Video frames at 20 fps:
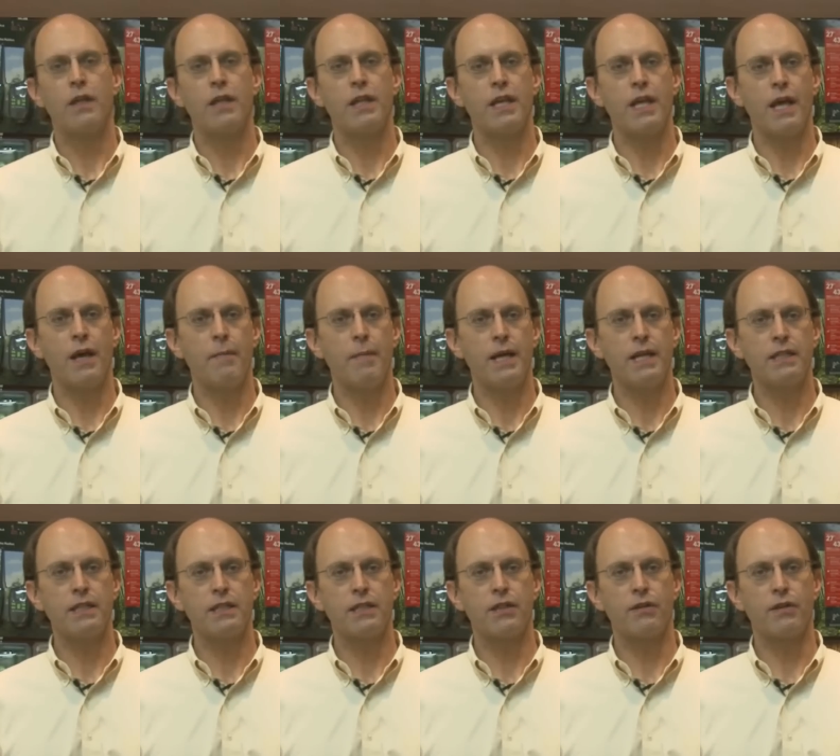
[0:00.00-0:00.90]
The
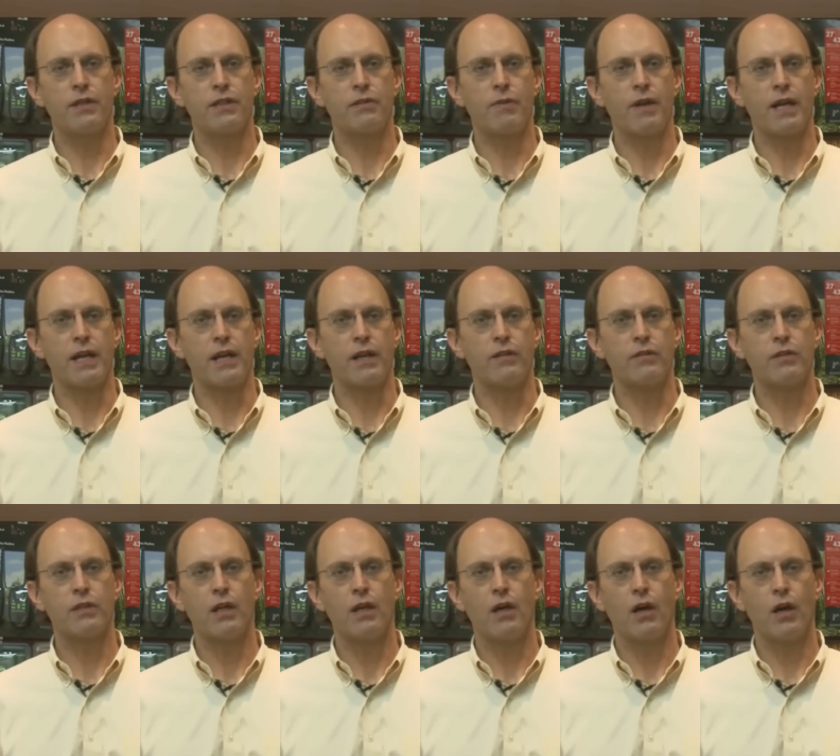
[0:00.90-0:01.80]
MS series
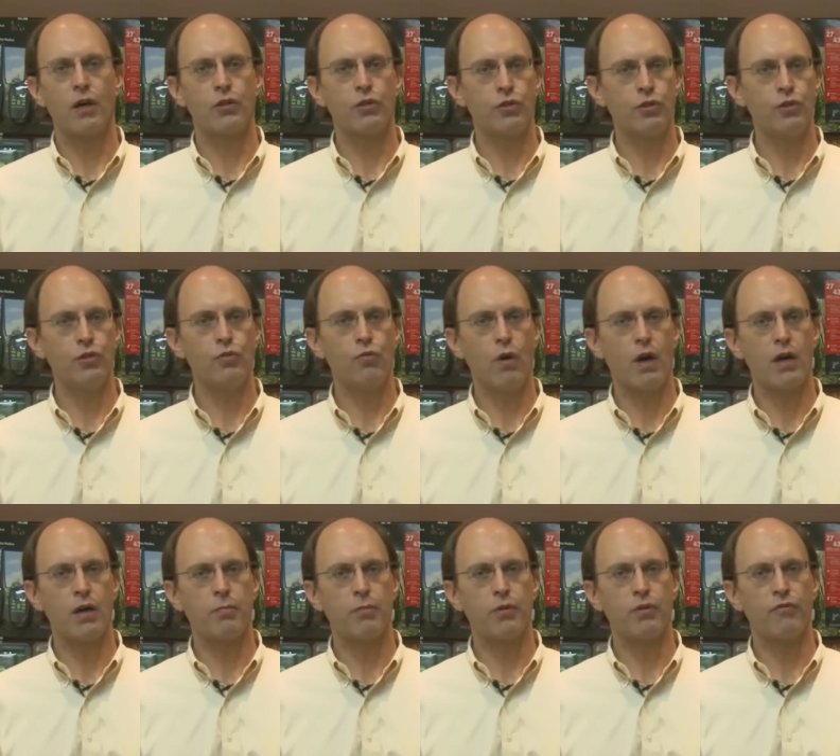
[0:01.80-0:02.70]
radios are true
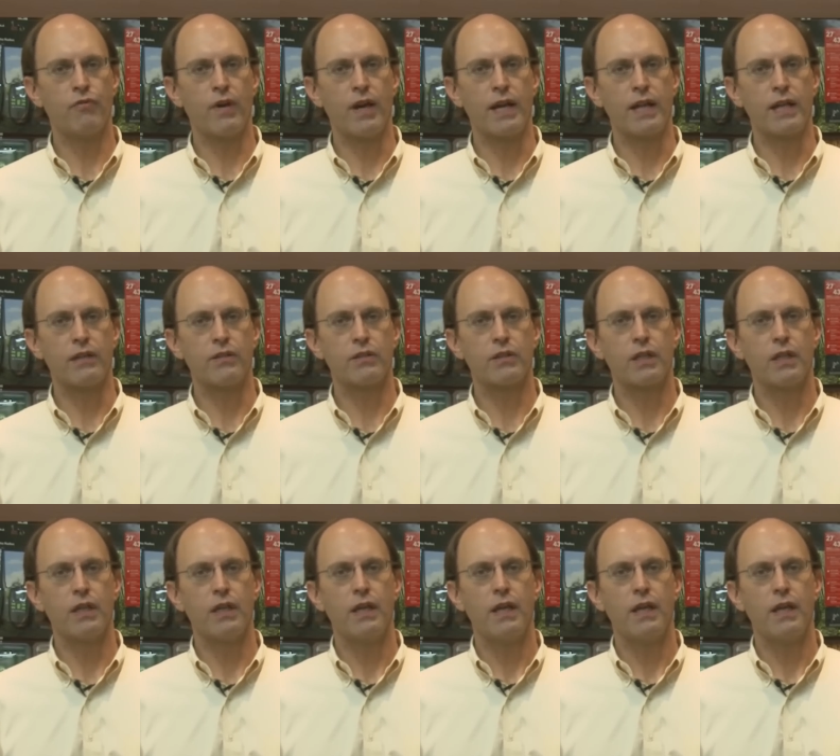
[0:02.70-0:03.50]
waterproof radios